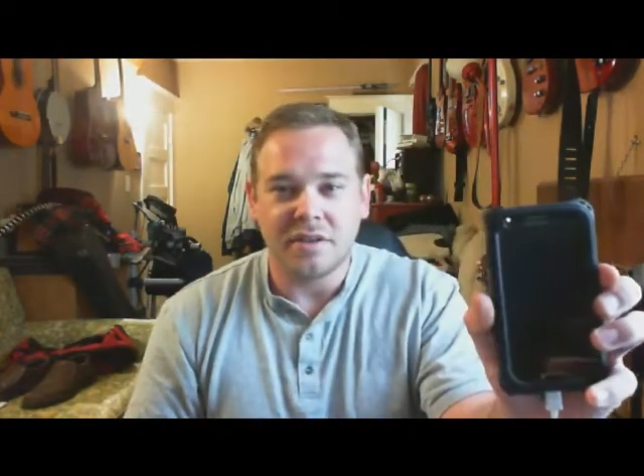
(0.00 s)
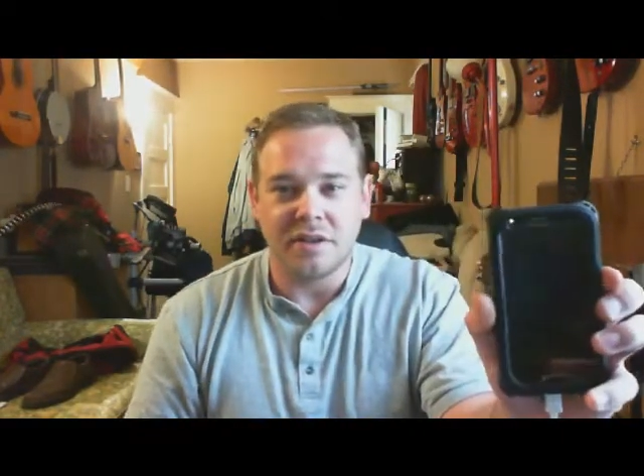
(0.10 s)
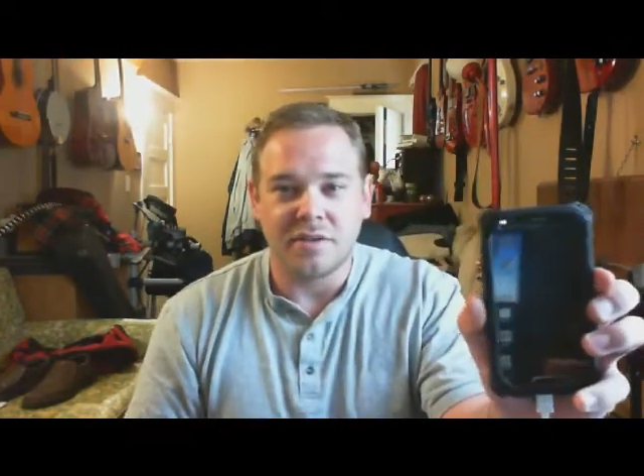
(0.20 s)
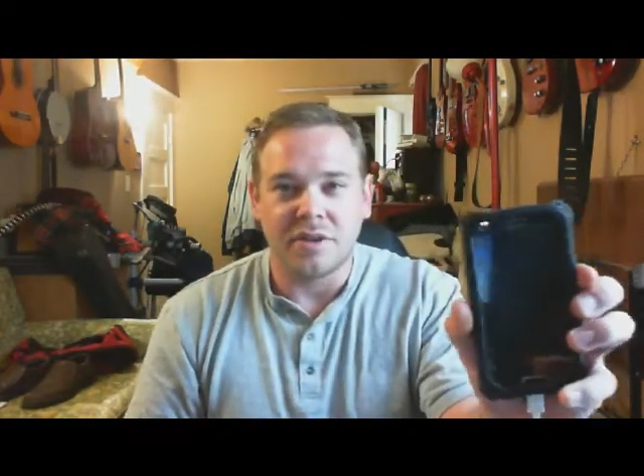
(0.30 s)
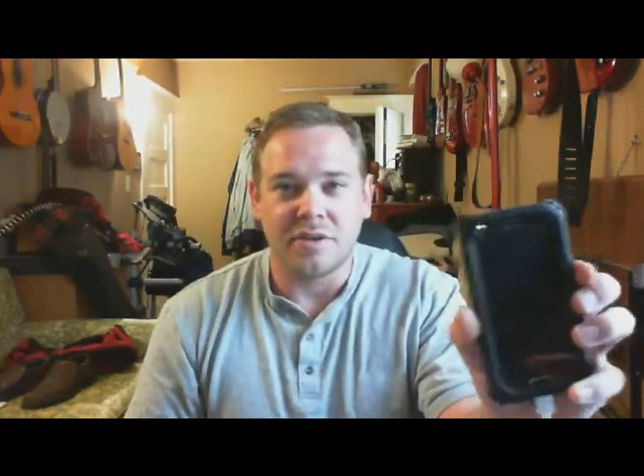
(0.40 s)

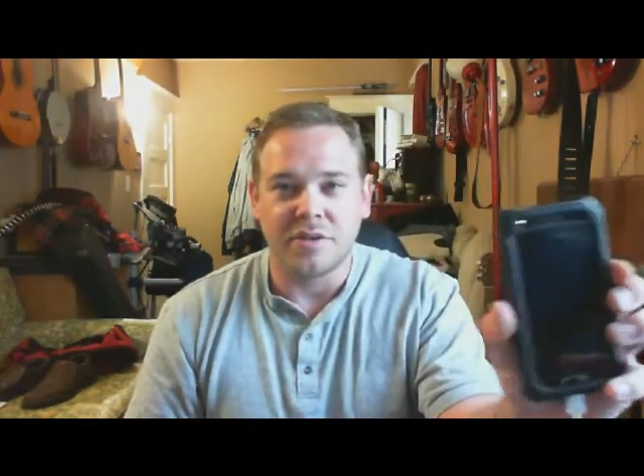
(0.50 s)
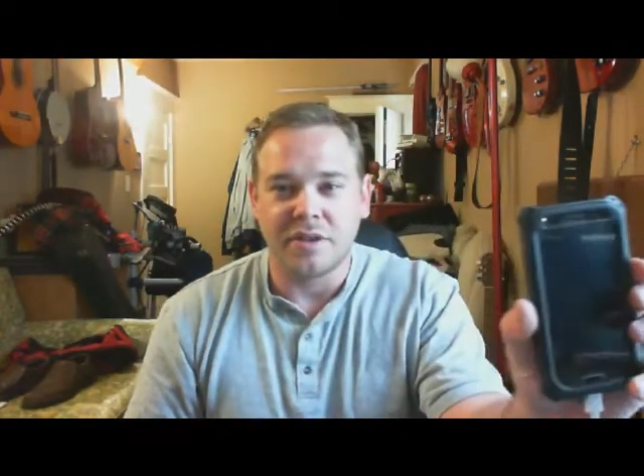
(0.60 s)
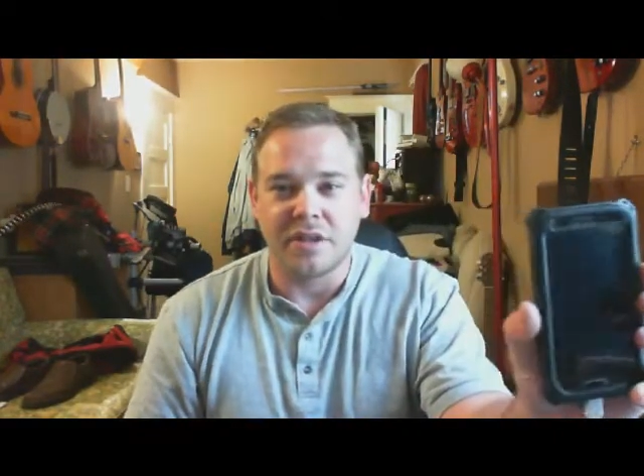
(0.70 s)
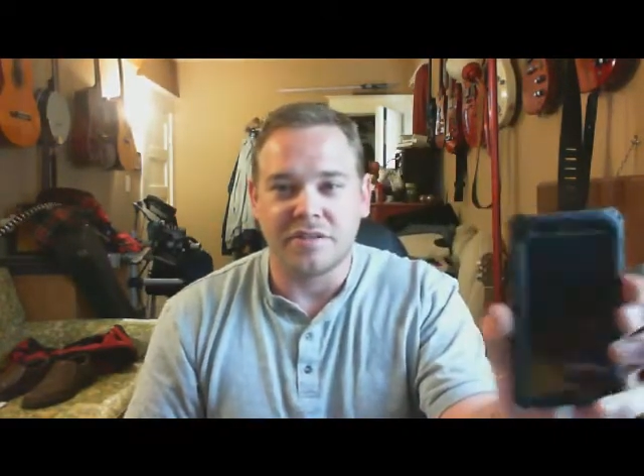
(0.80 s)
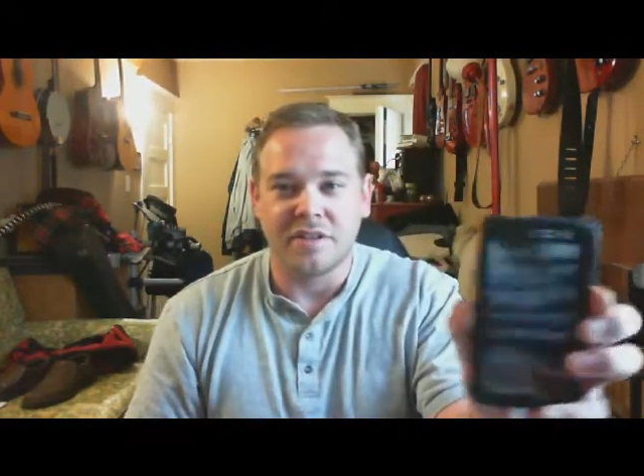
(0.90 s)
I don't know, you
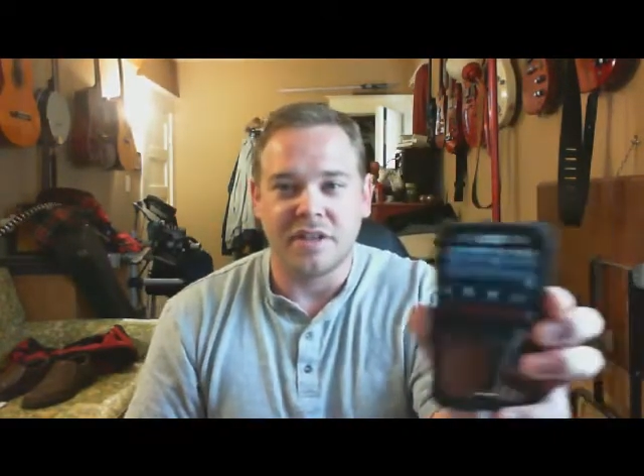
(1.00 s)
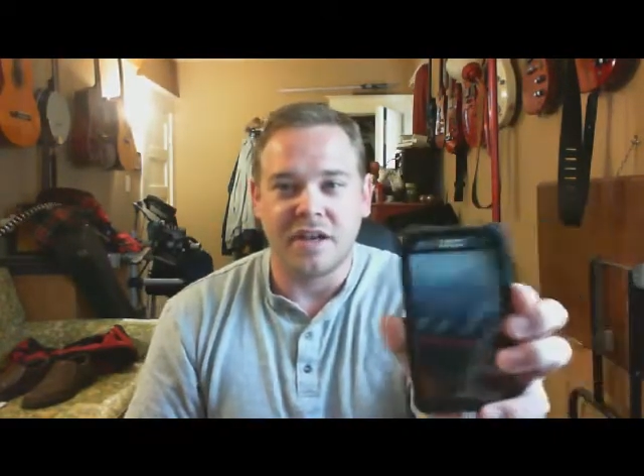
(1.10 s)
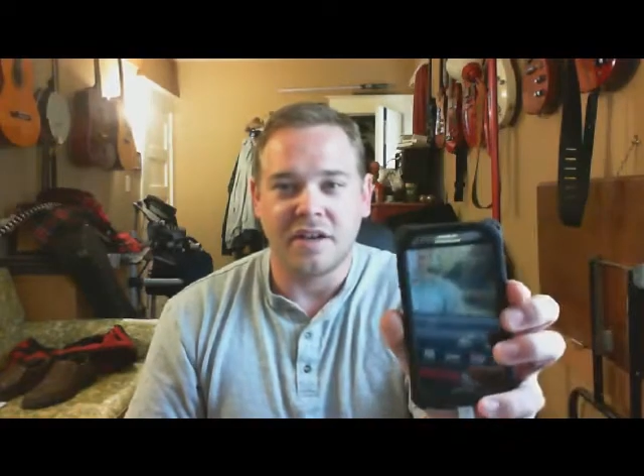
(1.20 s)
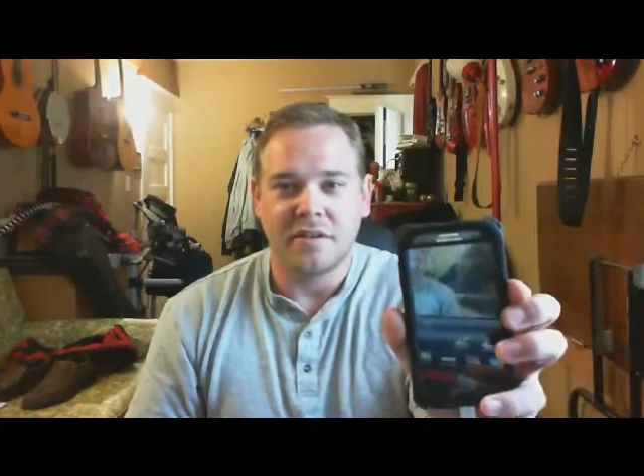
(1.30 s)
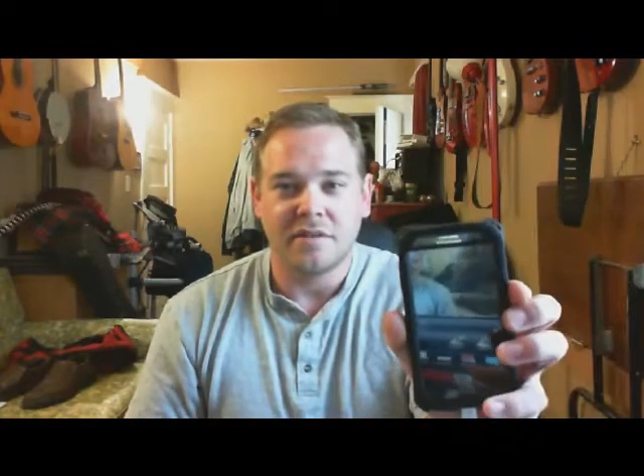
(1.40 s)
can't see
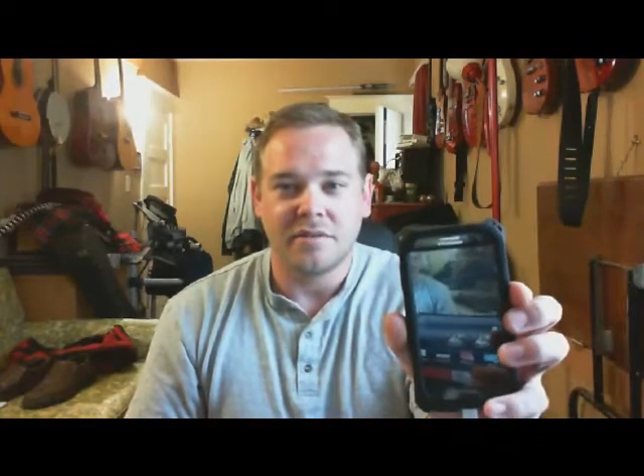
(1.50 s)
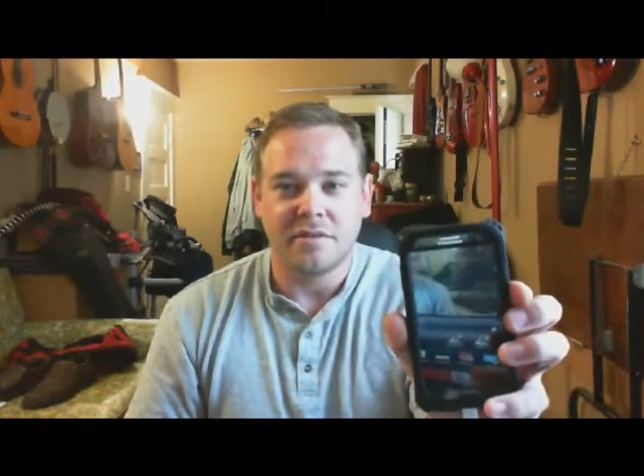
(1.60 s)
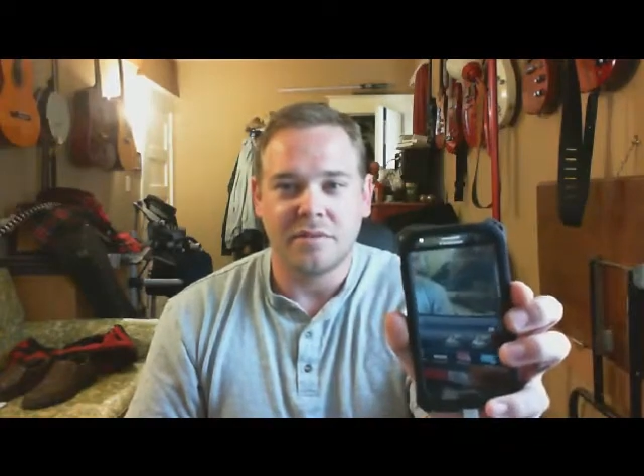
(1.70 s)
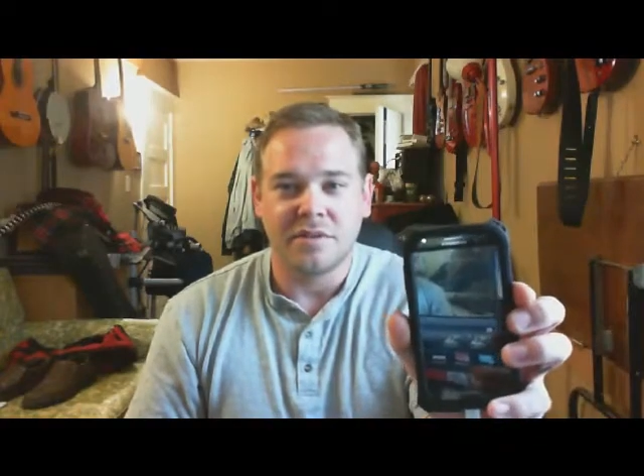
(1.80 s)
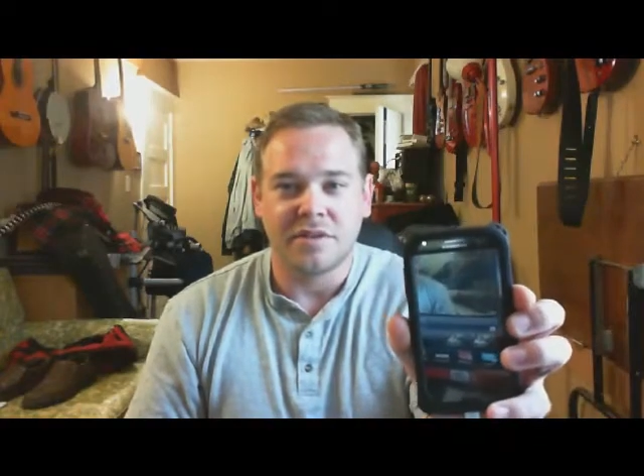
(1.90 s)
that,
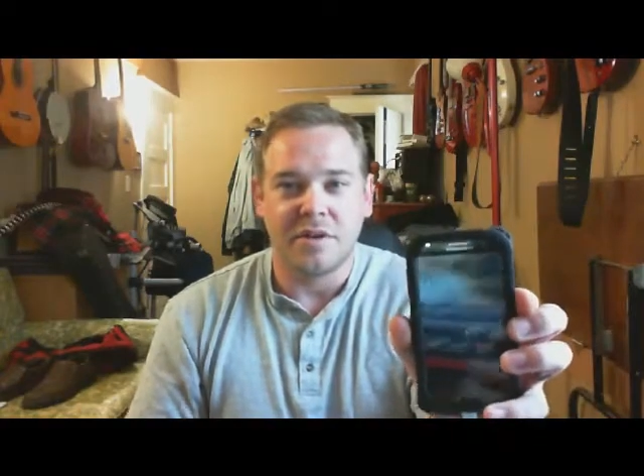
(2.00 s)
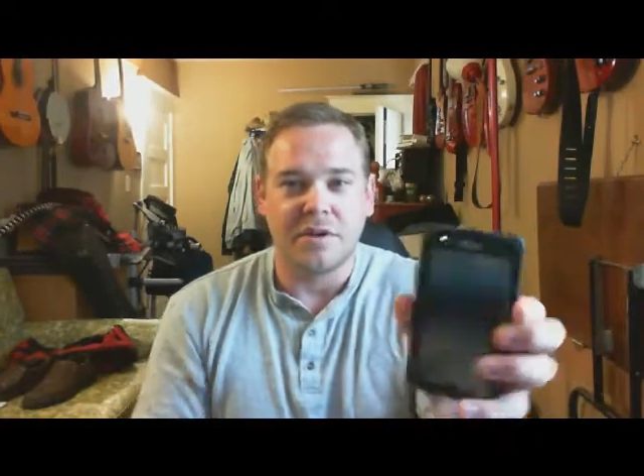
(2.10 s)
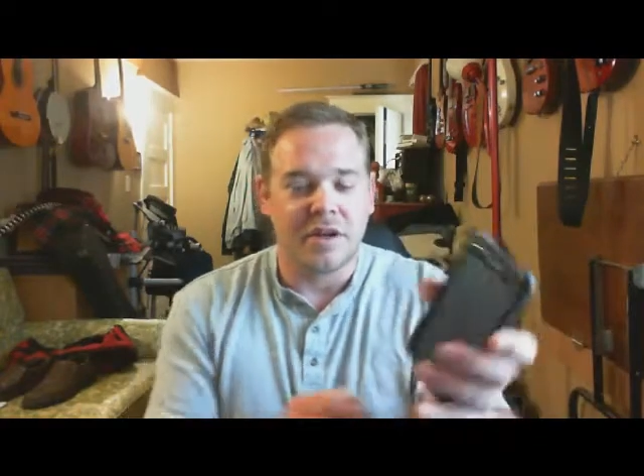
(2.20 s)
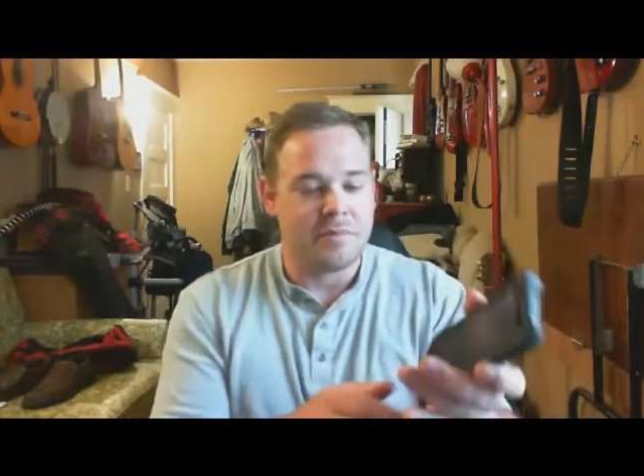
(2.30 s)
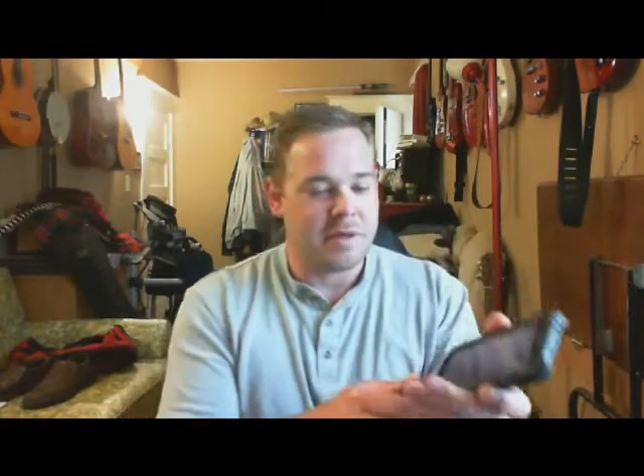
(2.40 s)
what's going on.